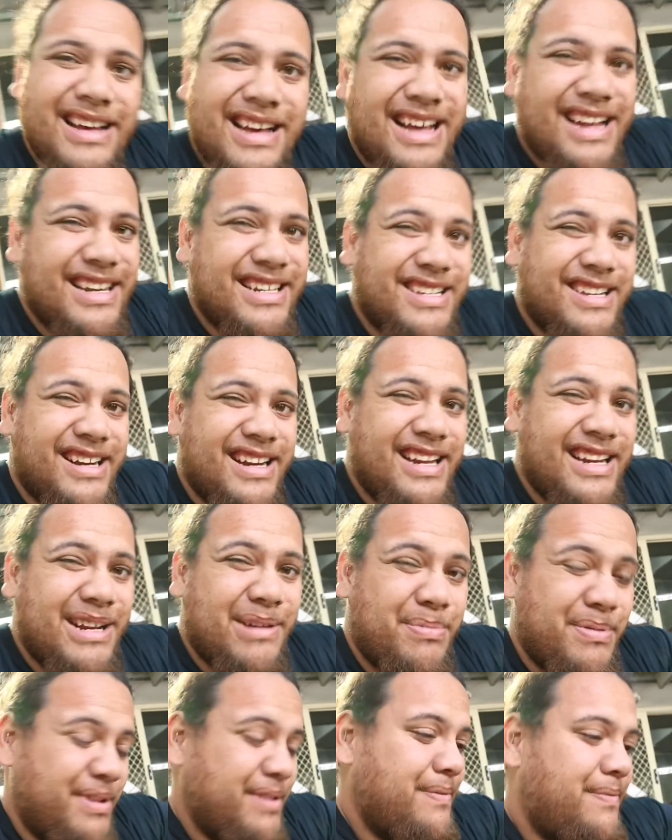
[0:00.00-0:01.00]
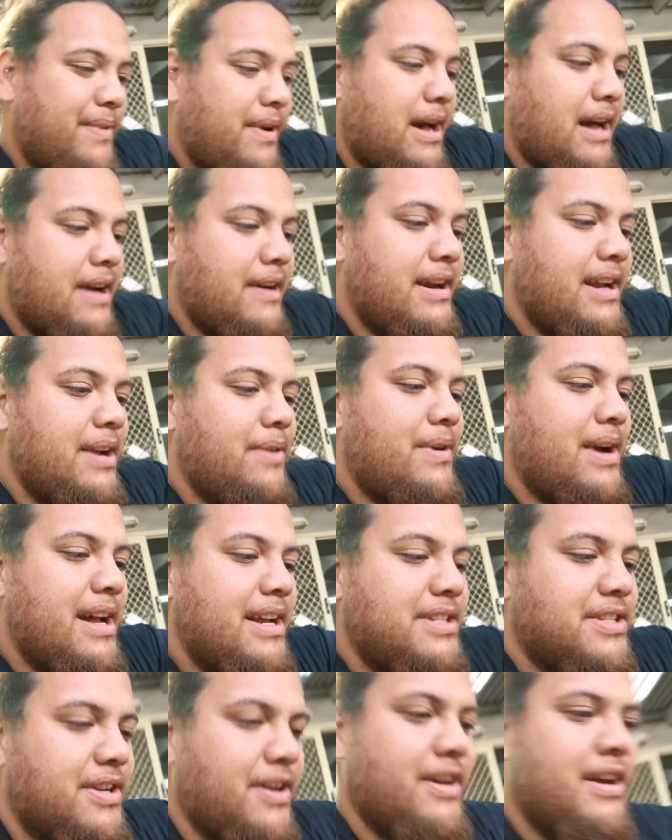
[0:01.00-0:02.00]
and it's going to end up in the fire
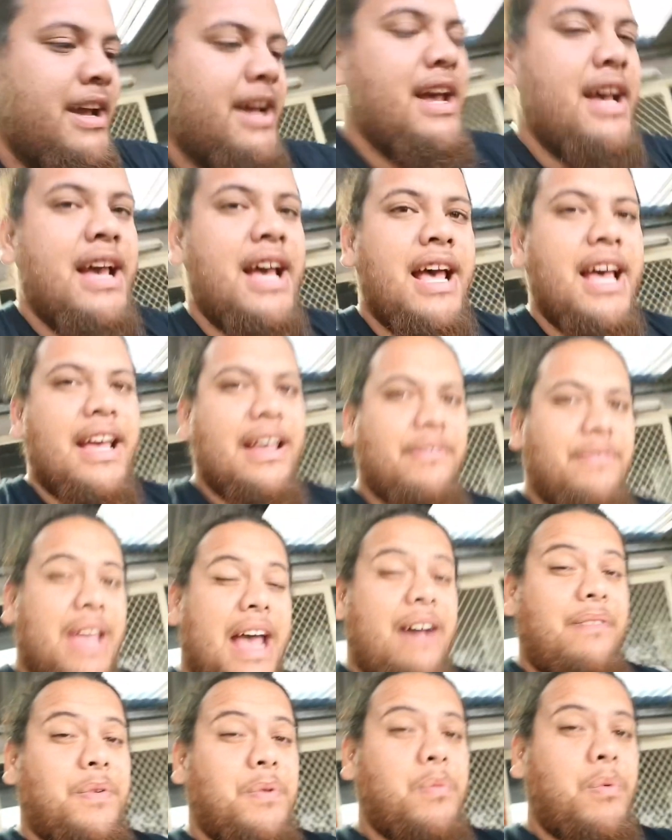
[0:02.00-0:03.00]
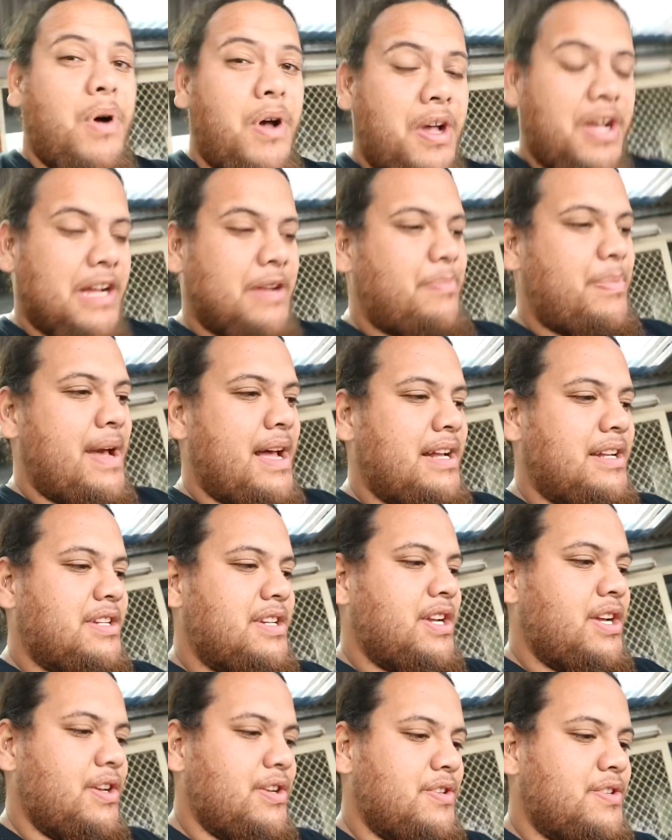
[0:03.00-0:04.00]
anyway. So if you have a
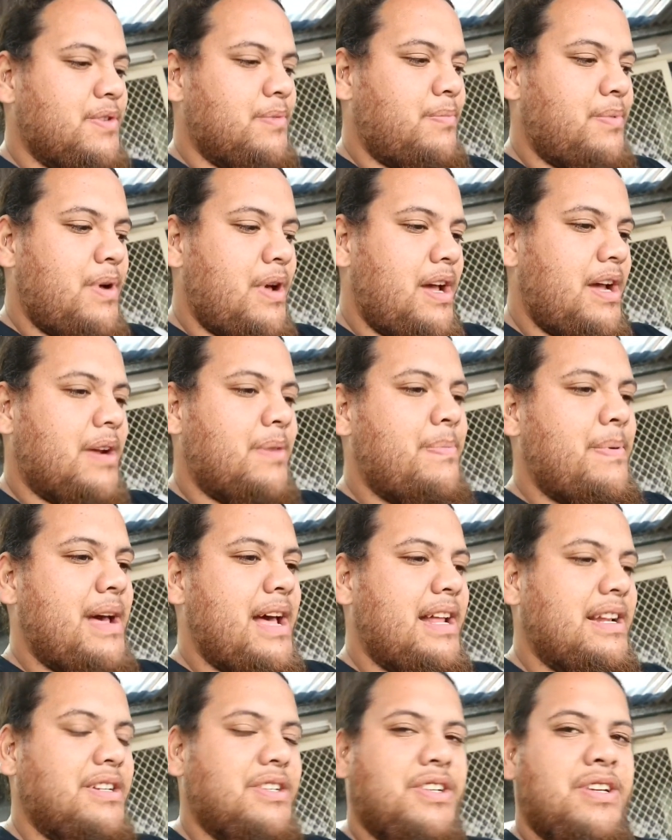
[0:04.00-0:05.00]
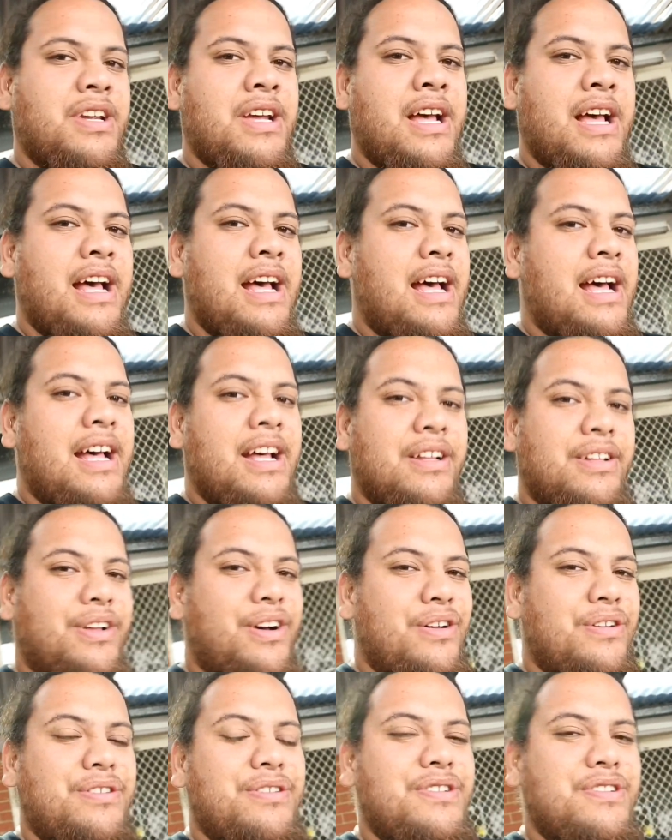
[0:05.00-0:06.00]
workbench, use your workbench.
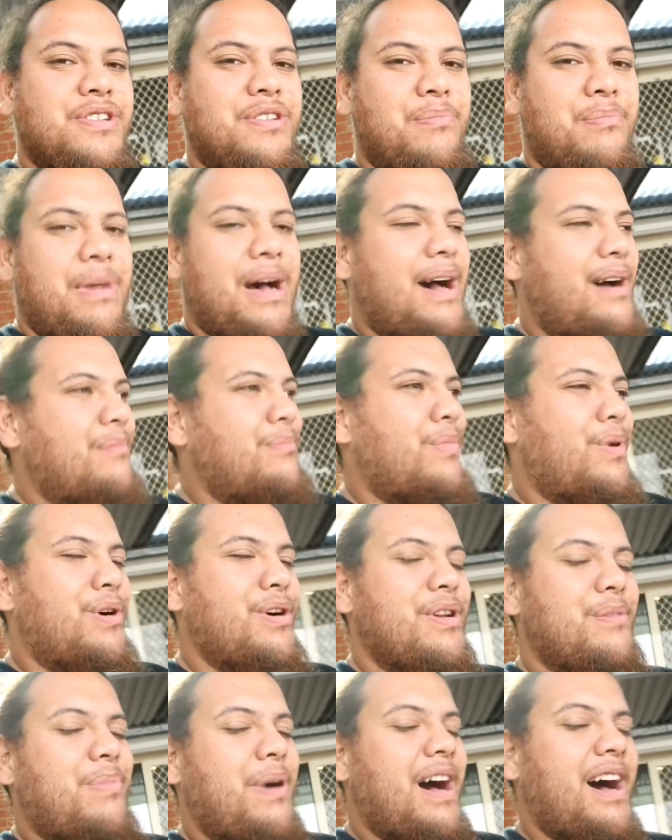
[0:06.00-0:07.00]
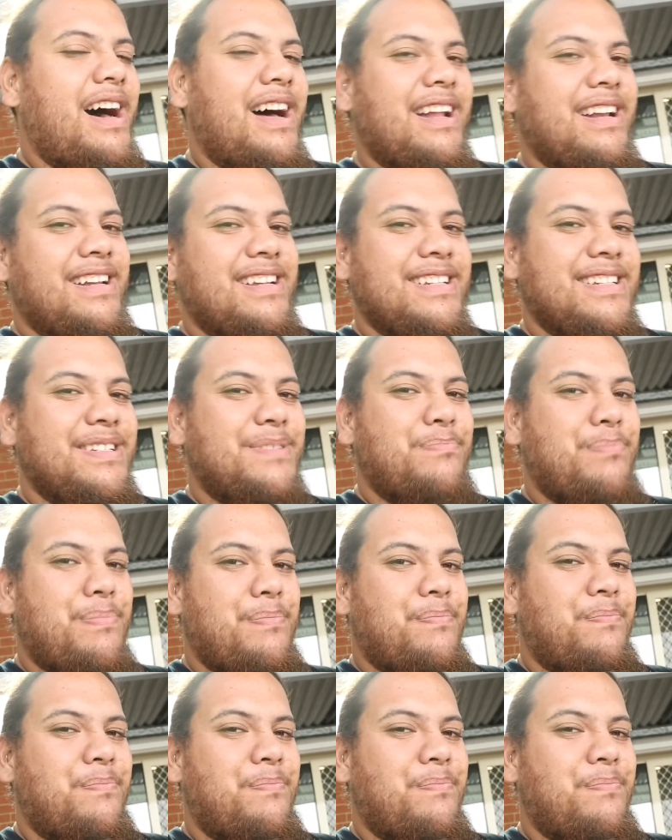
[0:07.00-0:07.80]
Don't use your mum or your partner's